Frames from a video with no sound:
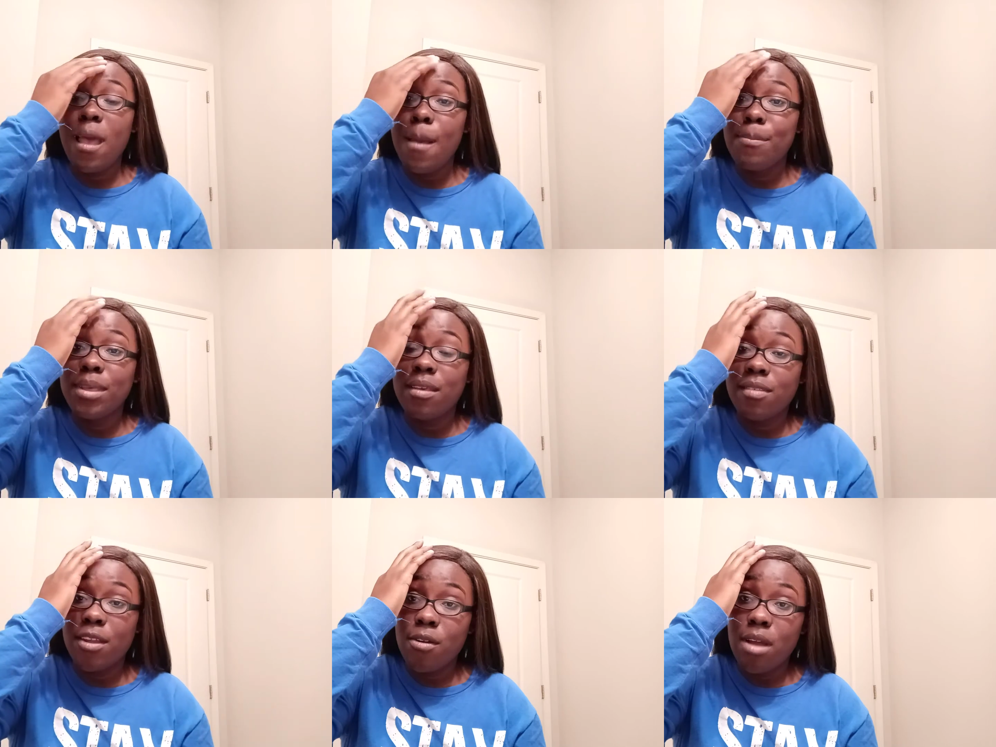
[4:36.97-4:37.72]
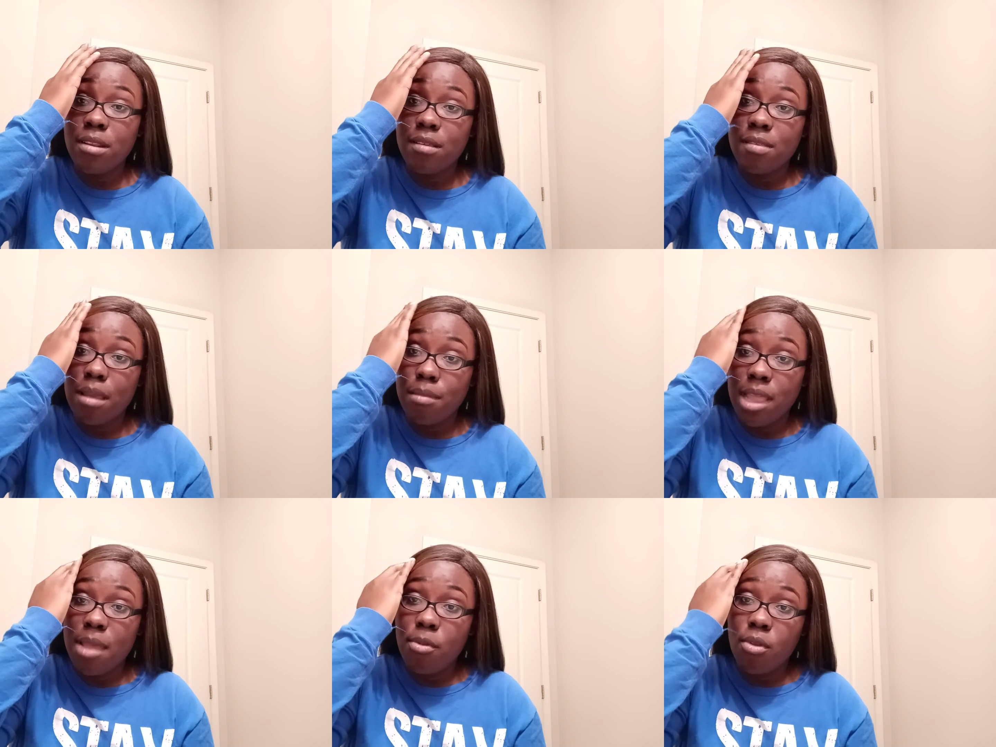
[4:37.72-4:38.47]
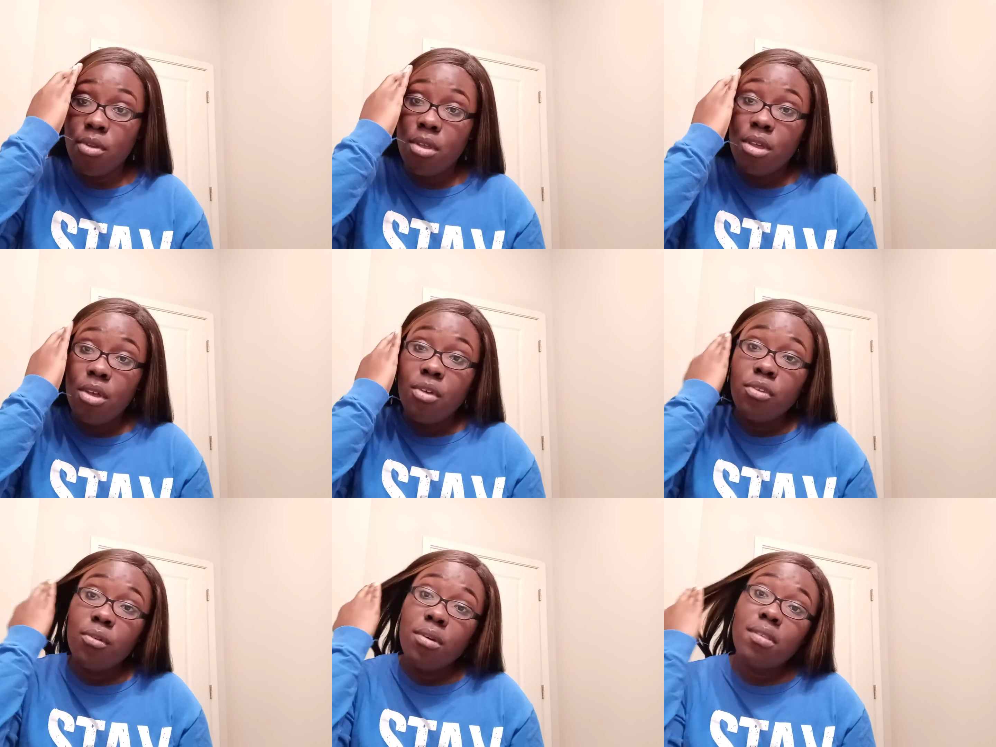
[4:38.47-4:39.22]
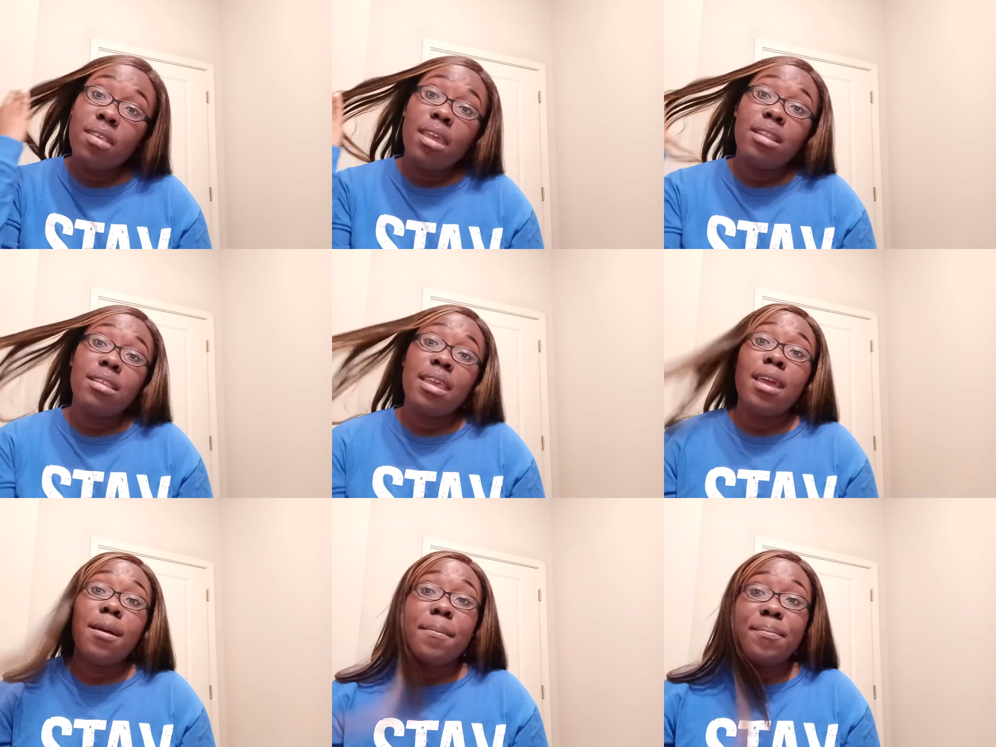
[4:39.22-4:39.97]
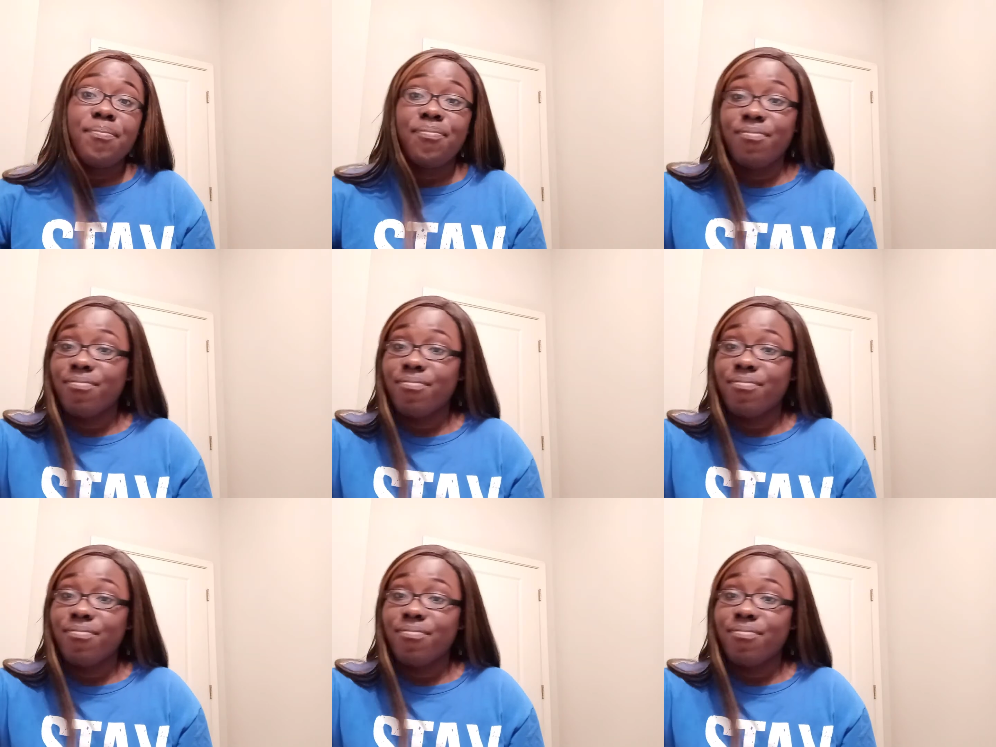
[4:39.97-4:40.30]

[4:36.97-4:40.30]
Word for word: time because they're on the same label. So it's like, damn,